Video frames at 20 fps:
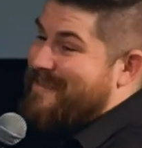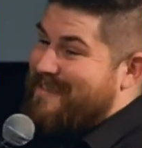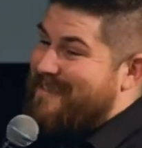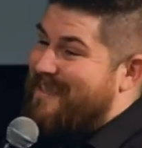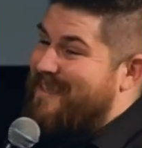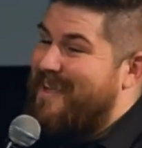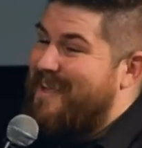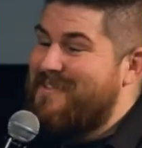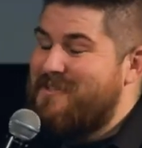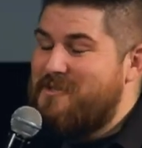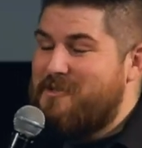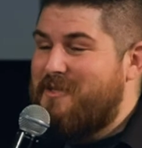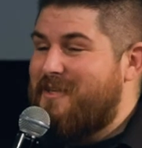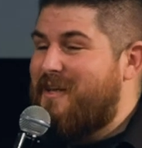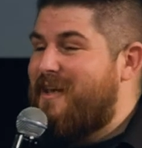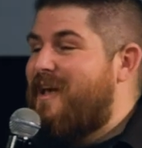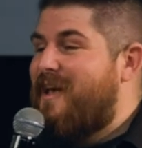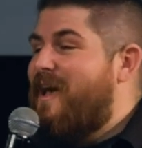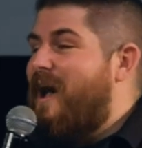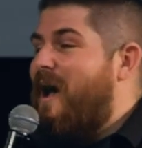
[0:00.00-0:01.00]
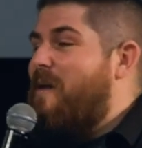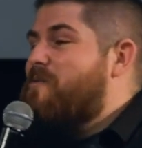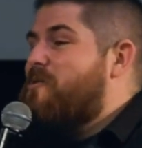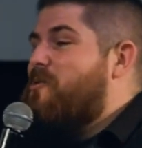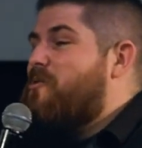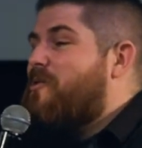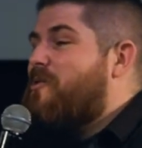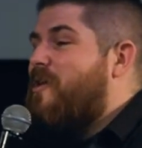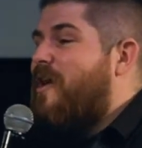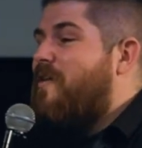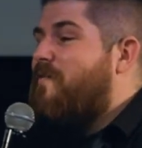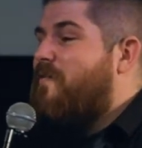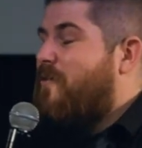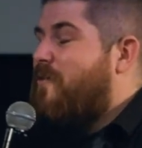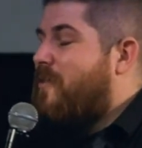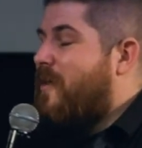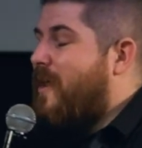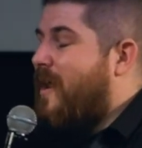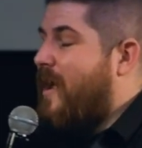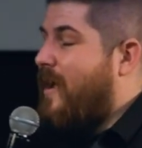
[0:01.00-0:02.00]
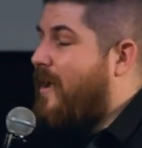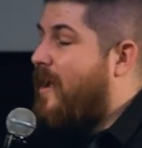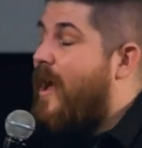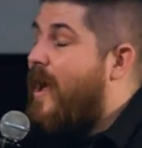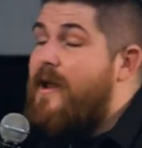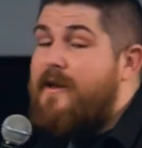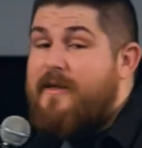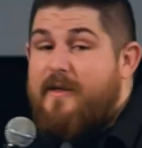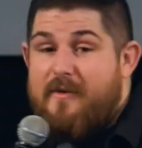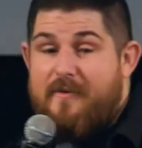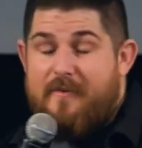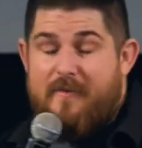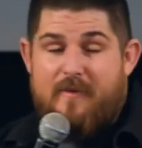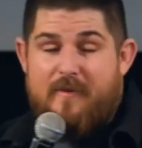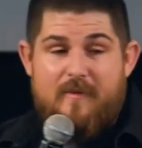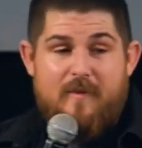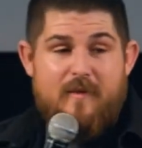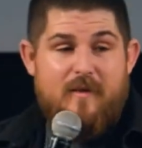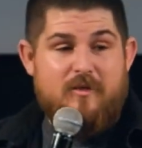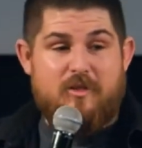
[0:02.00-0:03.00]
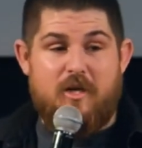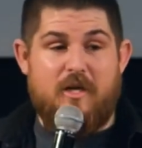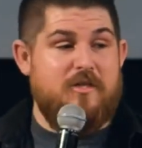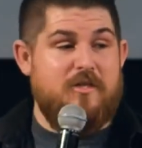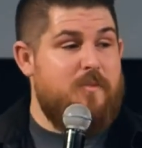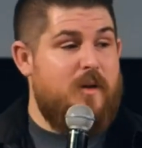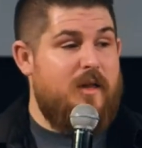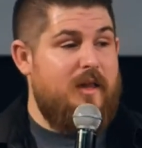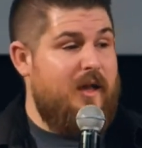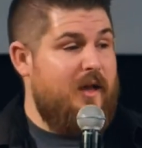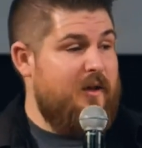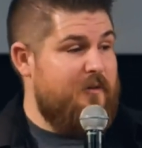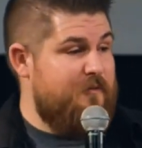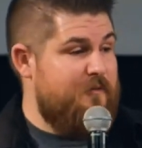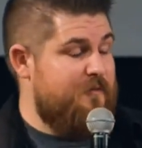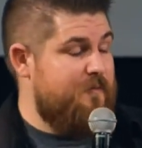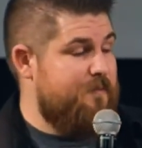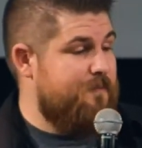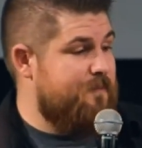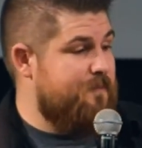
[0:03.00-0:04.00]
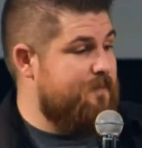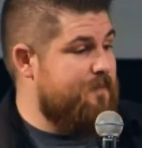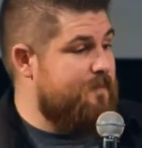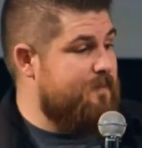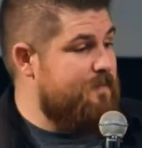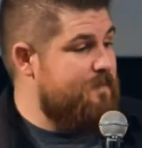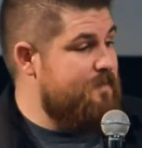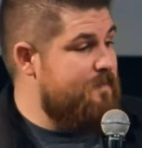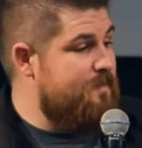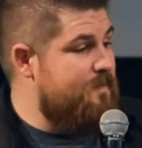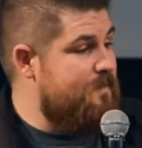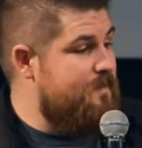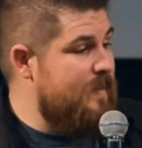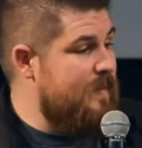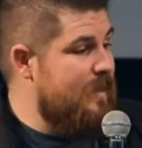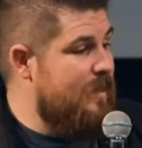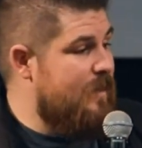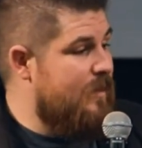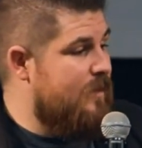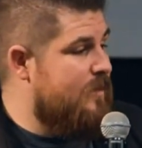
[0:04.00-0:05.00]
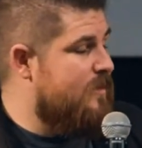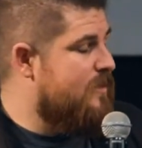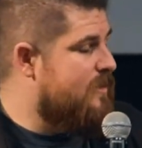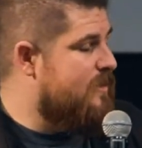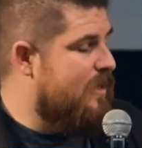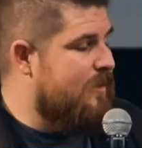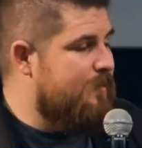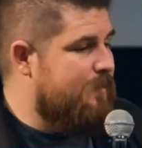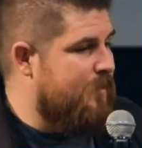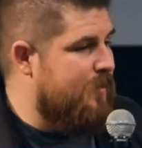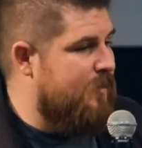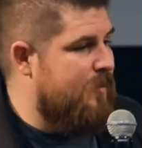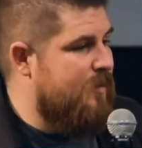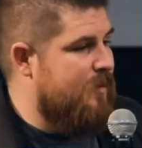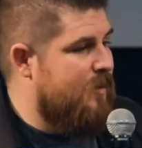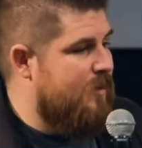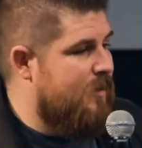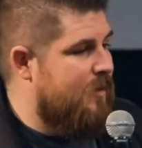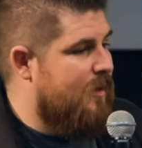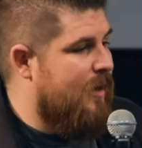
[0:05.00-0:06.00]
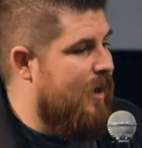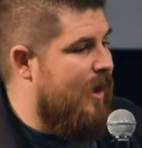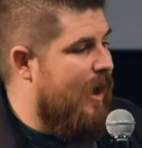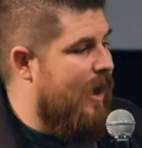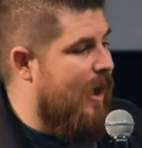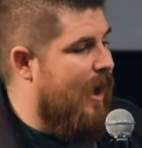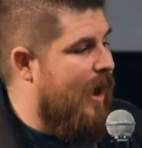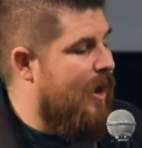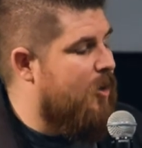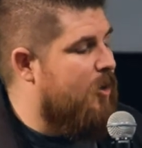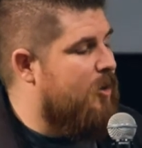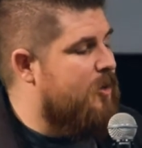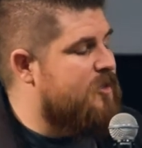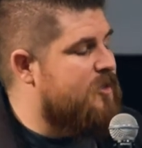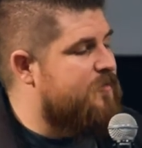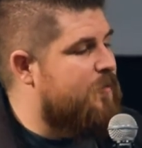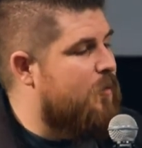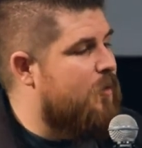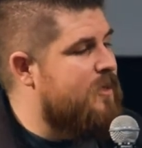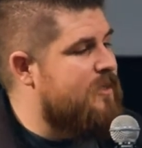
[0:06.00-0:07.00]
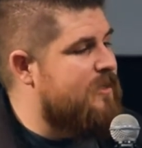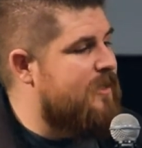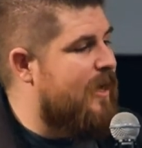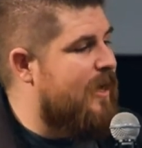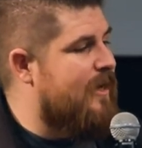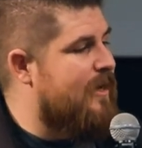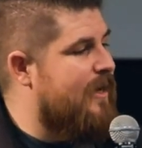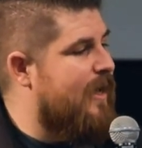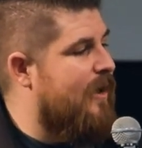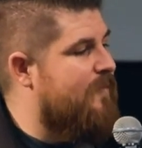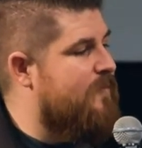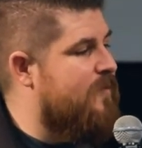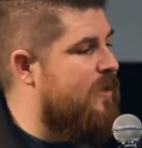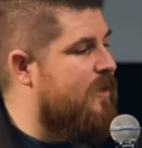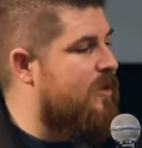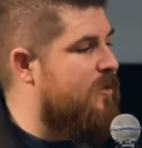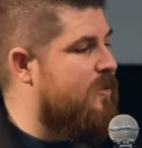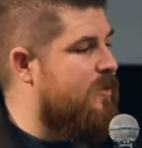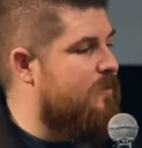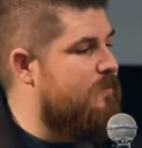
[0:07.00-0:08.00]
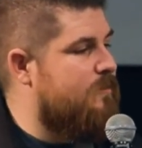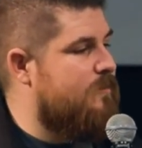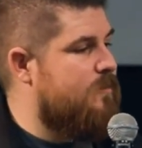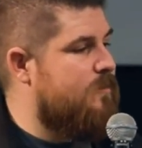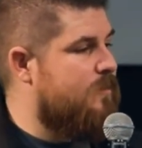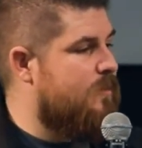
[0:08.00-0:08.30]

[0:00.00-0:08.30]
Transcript: she said, Yes, you did. I'm so thankful that I got it. Changed my life. Simple. I heard his voice and I didn't have to hear the.